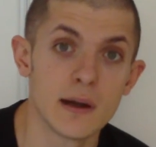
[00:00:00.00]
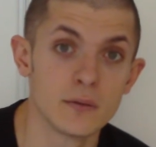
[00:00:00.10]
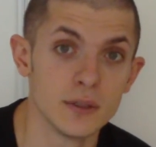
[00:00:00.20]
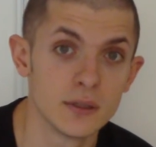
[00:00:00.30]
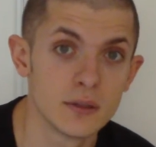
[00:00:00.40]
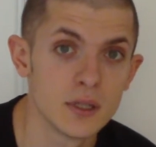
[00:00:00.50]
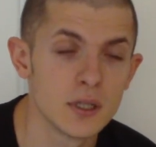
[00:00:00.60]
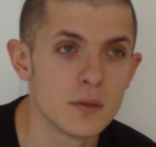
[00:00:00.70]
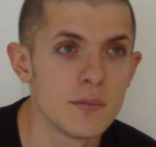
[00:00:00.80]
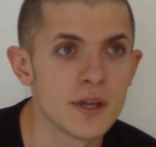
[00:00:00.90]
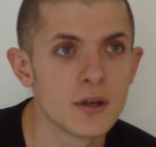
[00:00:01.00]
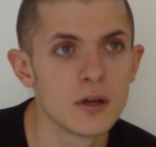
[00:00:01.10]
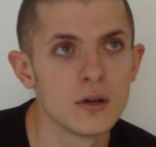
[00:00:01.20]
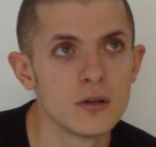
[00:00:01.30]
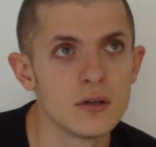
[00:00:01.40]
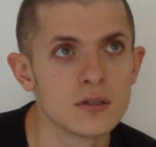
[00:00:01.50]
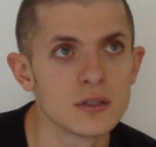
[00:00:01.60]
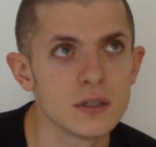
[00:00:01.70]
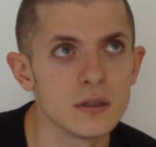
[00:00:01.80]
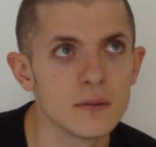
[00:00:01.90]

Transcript: around it, because,